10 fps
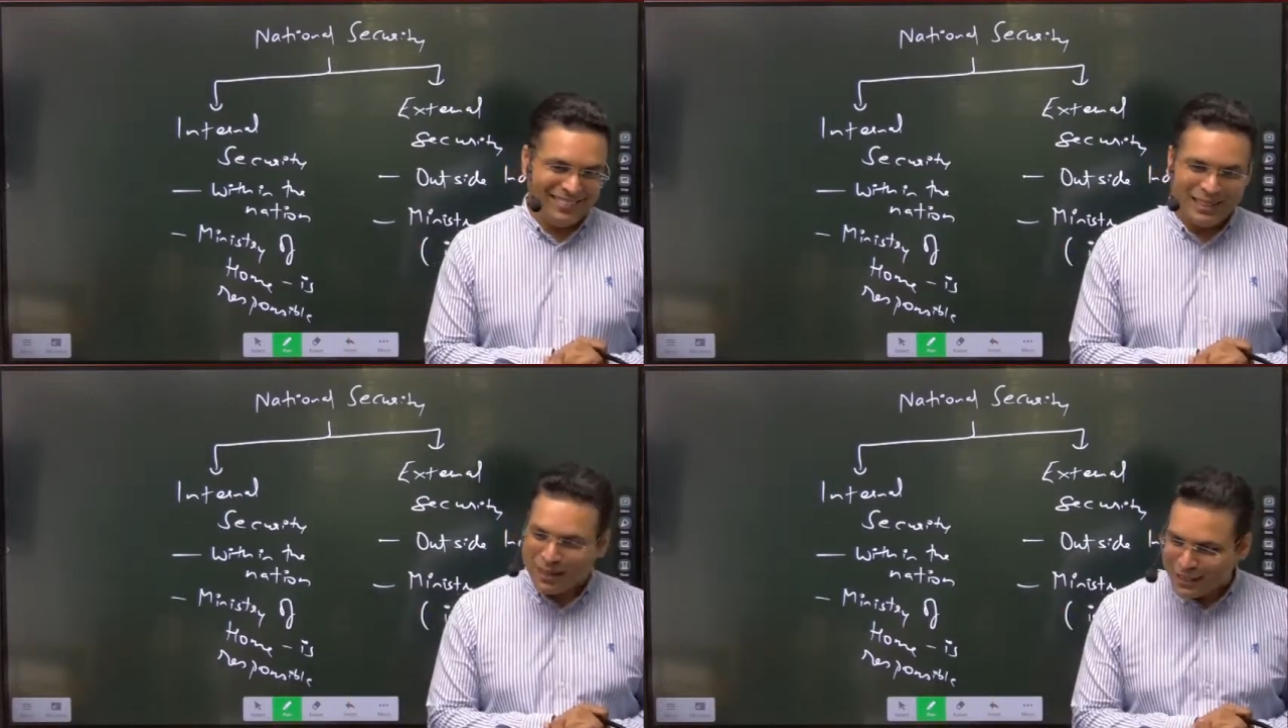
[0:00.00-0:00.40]

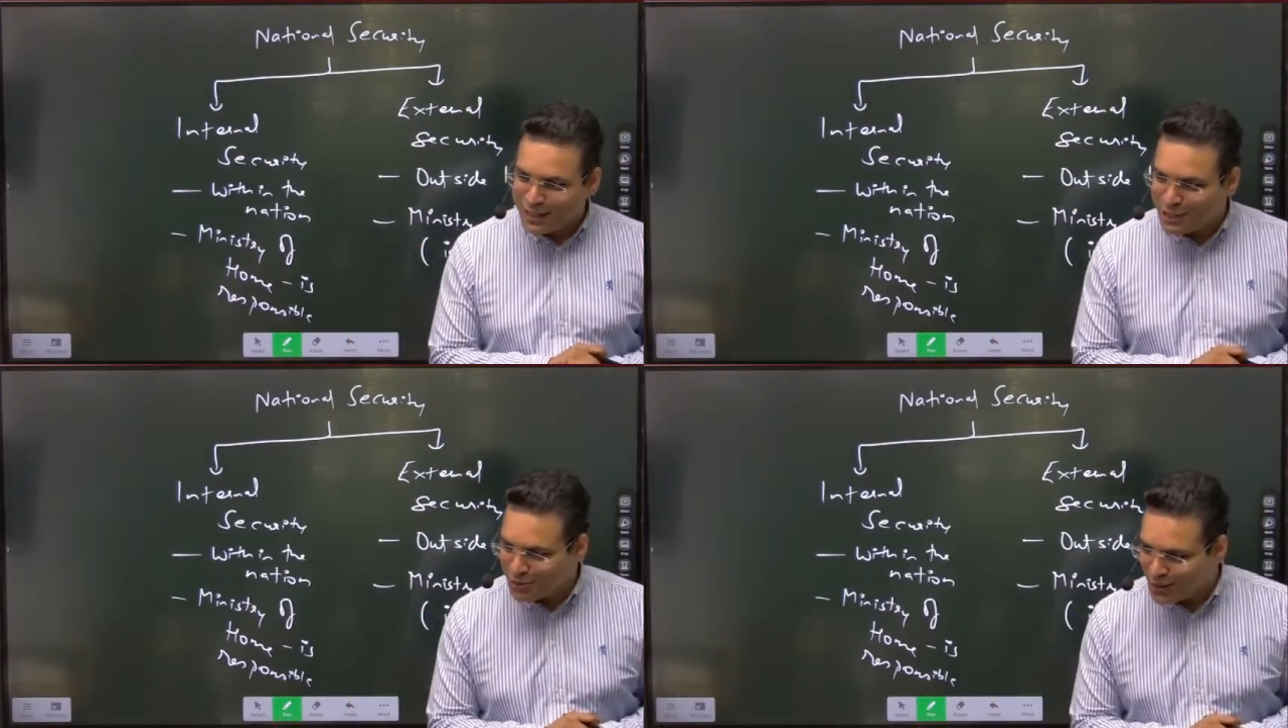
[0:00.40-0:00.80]

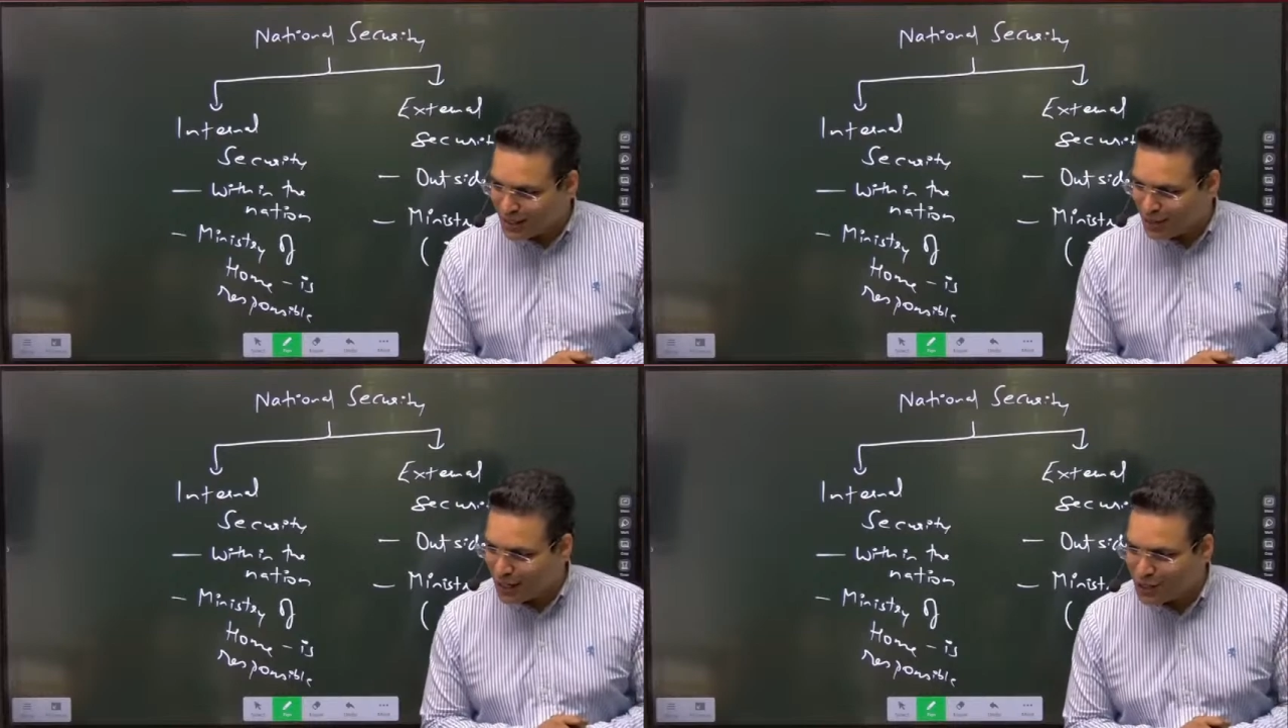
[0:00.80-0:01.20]
Imagine a
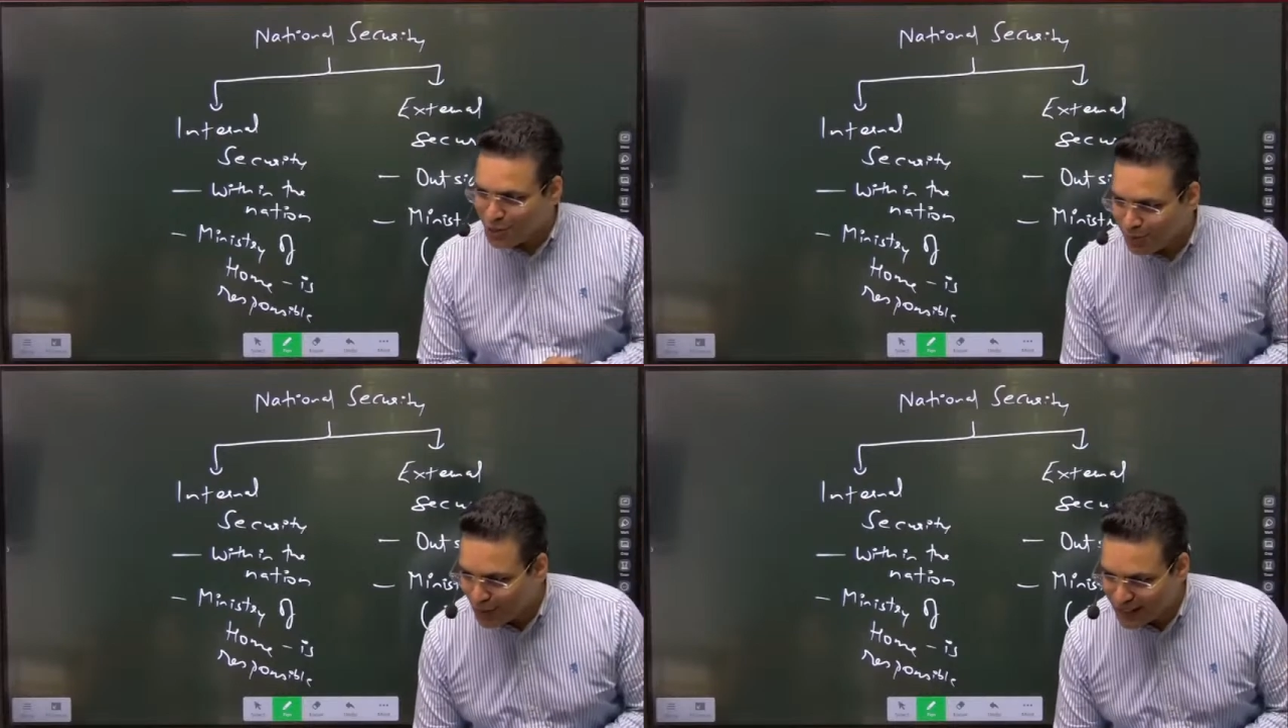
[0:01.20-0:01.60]
situation, there is
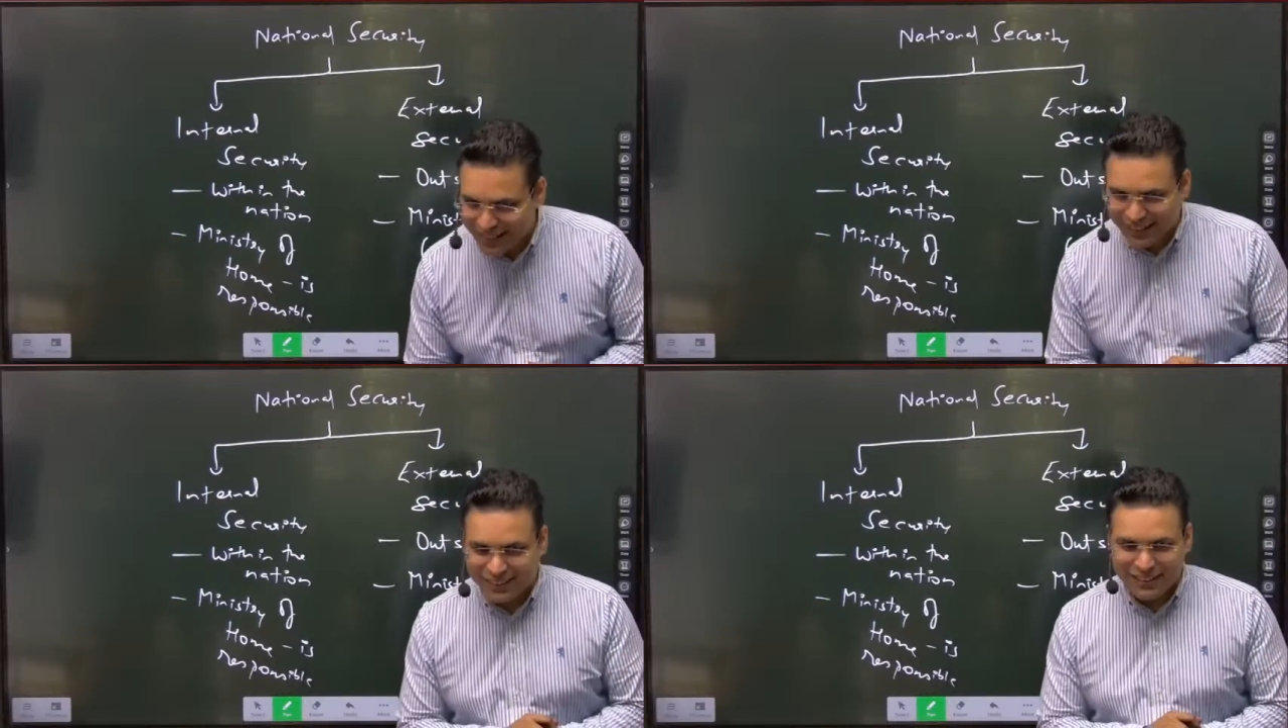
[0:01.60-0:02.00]
no
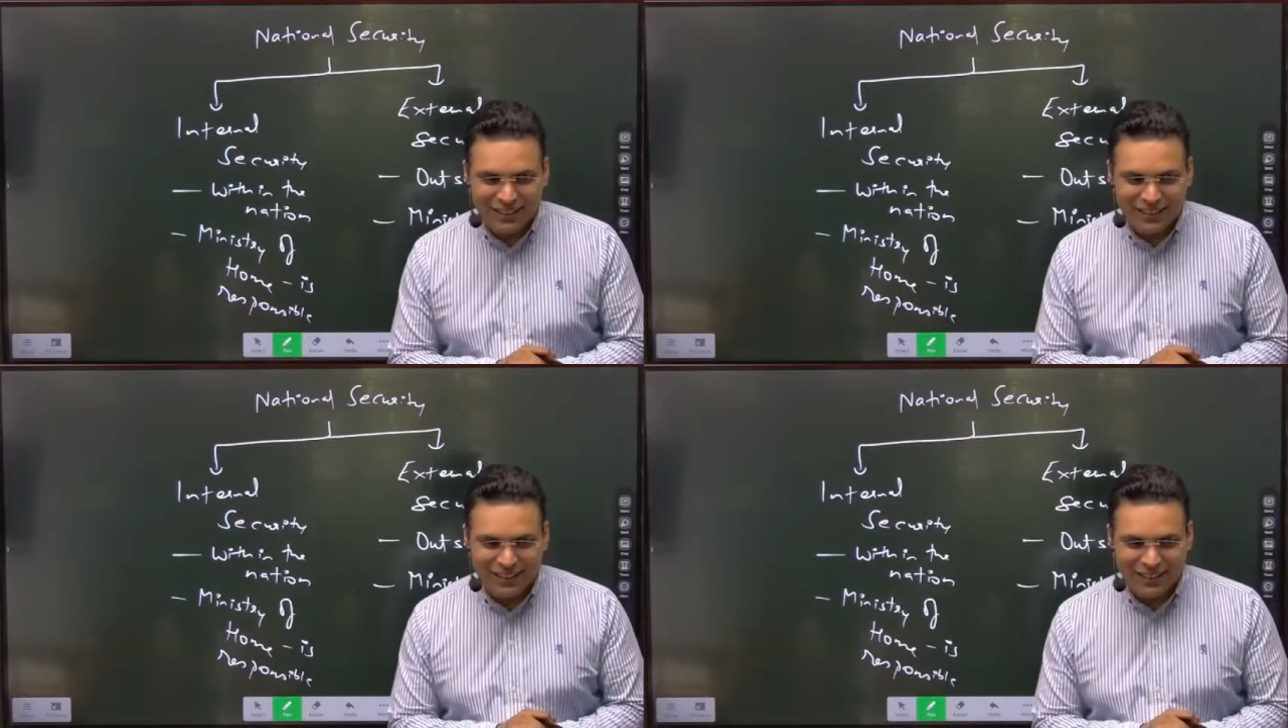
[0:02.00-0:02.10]
policing.